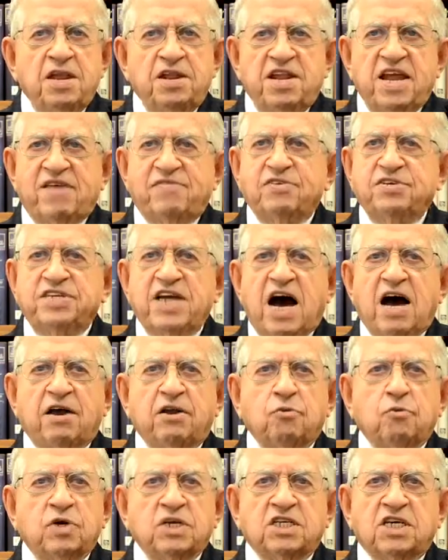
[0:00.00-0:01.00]
never
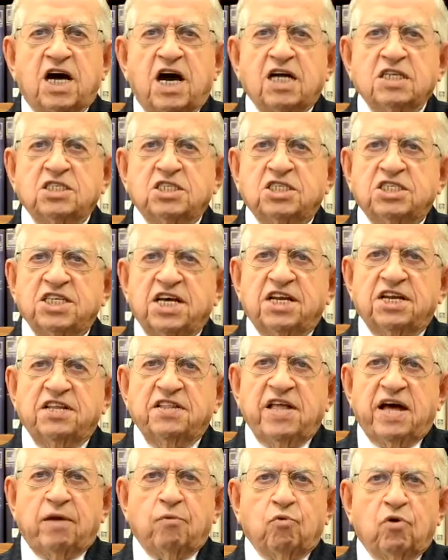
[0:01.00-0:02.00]
doubted what God said
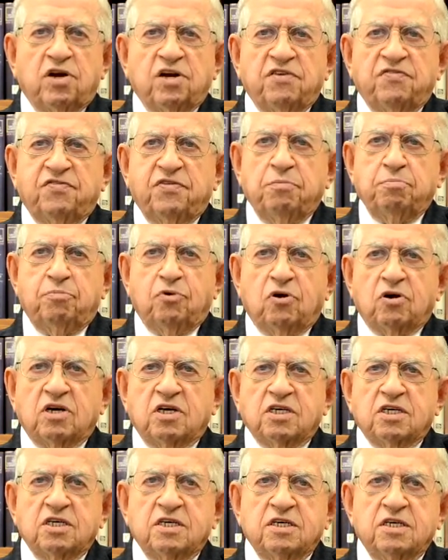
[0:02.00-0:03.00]
in that wonderful
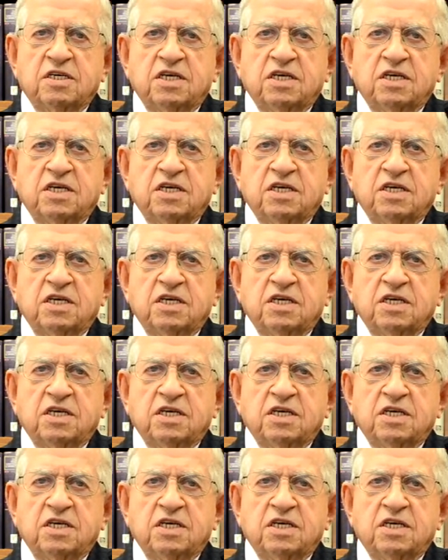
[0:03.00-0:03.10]
book.